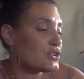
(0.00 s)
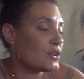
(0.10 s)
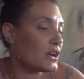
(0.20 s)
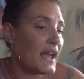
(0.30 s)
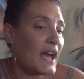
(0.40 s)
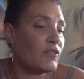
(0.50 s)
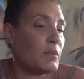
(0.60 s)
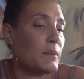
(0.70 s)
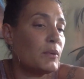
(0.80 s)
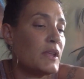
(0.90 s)
You're going to have
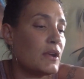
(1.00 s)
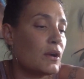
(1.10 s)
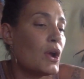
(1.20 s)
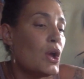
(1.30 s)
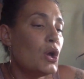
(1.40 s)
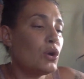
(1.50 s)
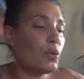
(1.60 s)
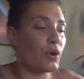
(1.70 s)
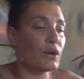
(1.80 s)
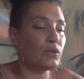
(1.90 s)
people here
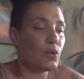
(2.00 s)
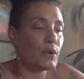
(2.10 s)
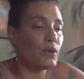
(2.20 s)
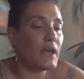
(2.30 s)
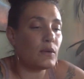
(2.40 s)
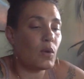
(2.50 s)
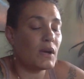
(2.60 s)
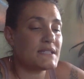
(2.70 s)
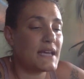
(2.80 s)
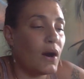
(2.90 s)
who are loyal and
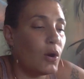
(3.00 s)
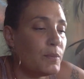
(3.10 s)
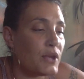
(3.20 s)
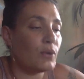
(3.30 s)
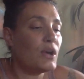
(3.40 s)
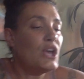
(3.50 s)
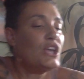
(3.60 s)
want to help you.